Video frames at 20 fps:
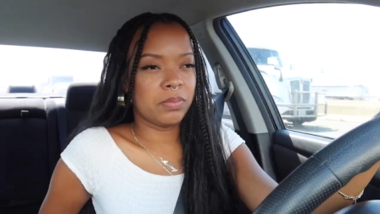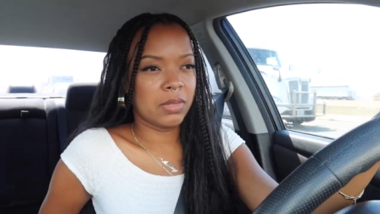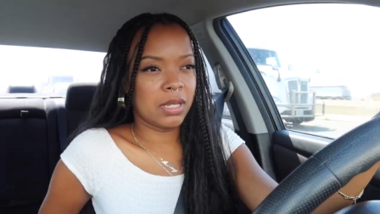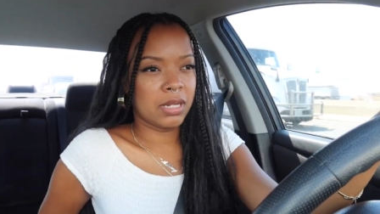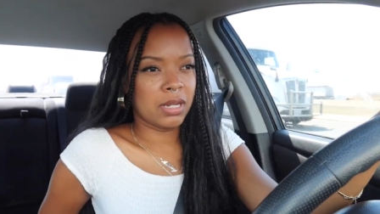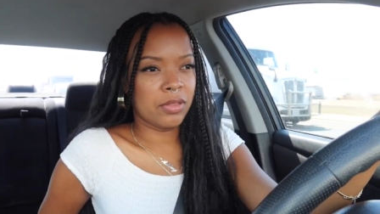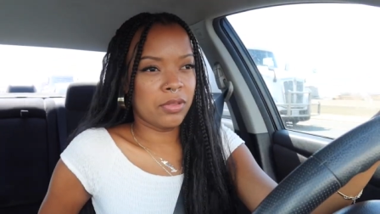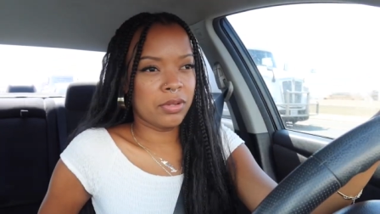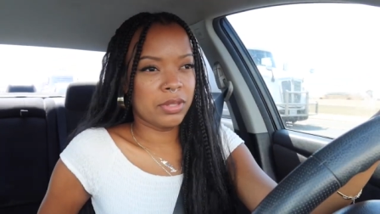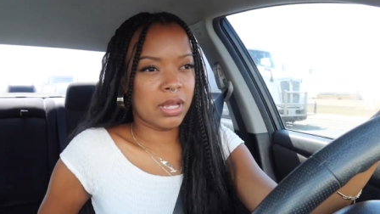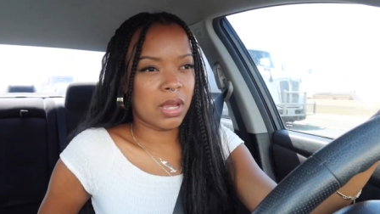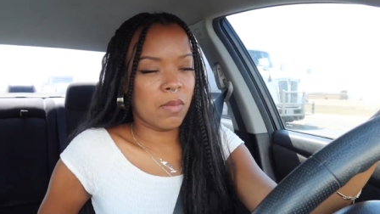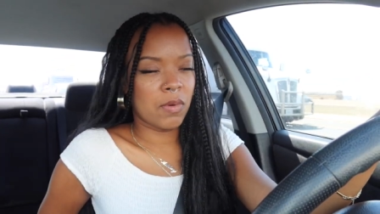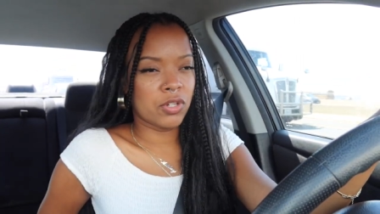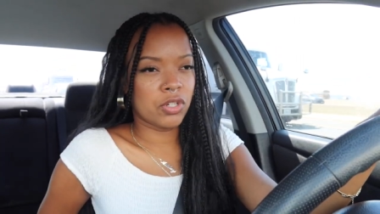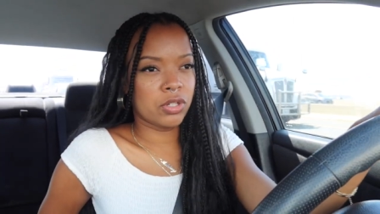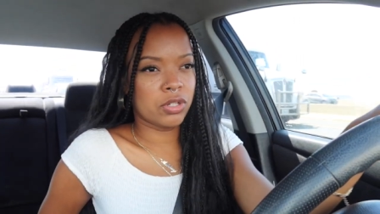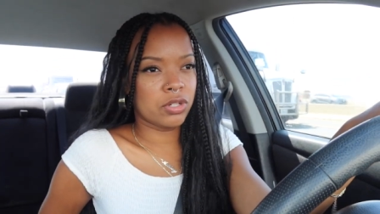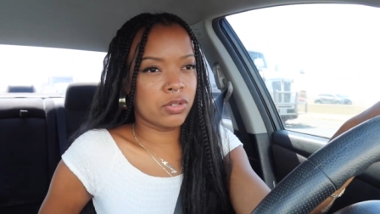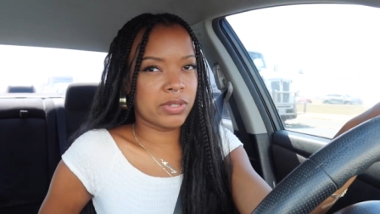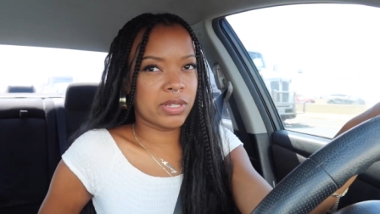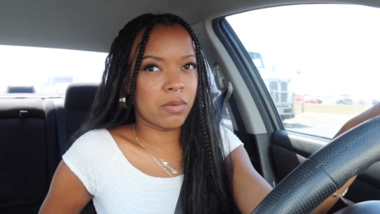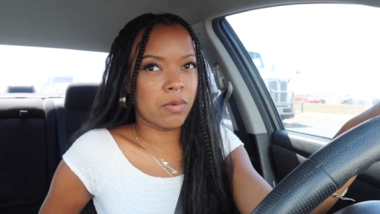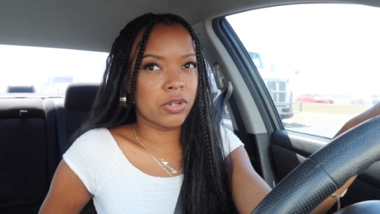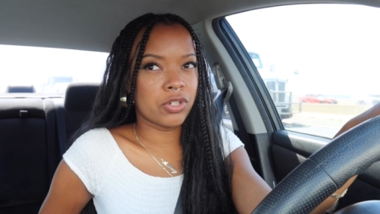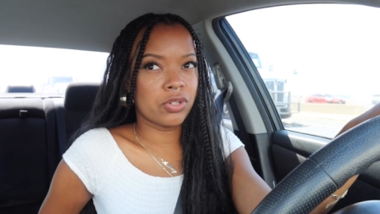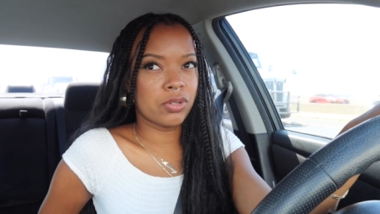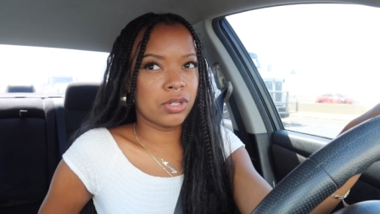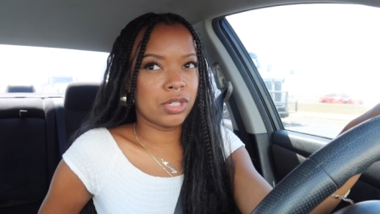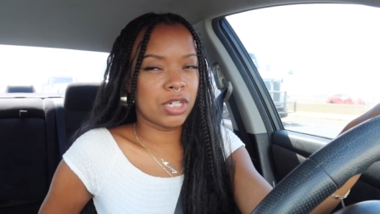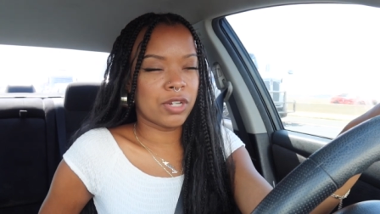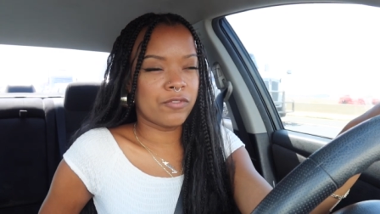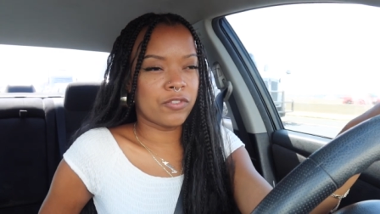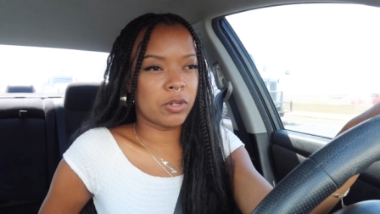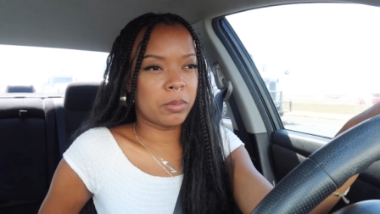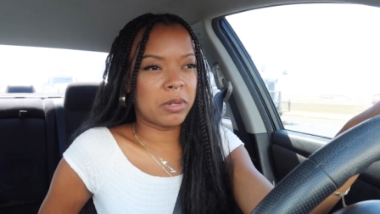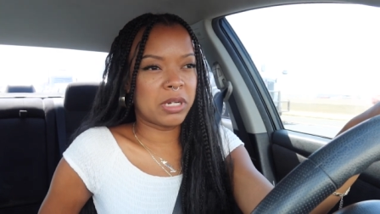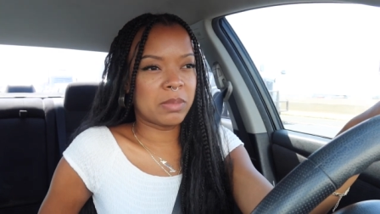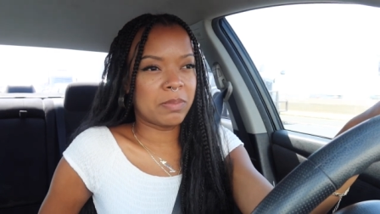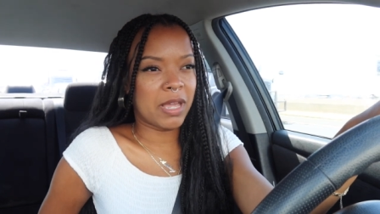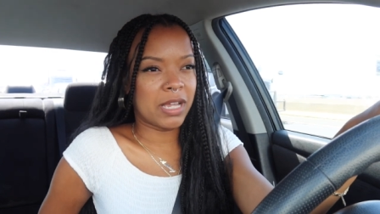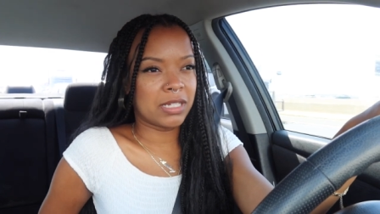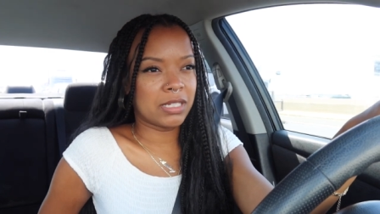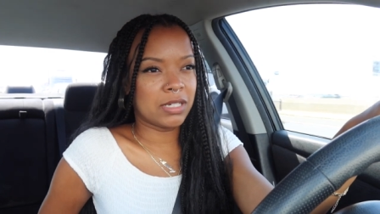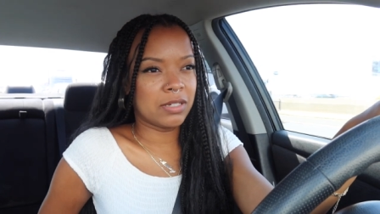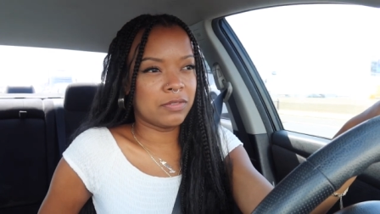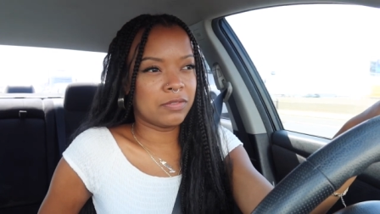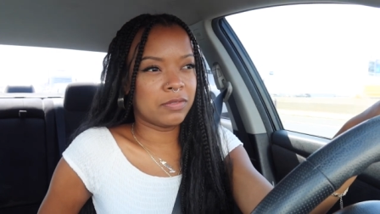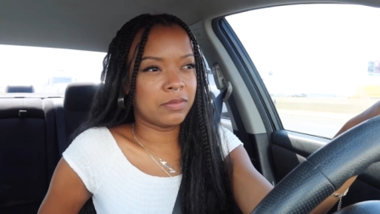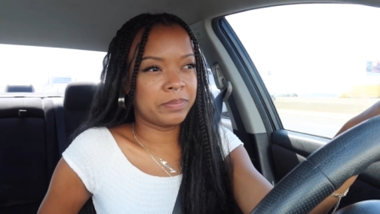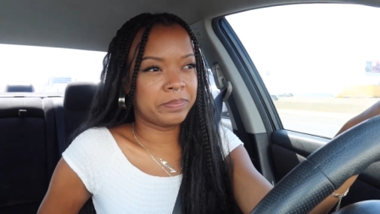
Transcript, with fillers: Another thing I want you to do is I want you to shift your perspective.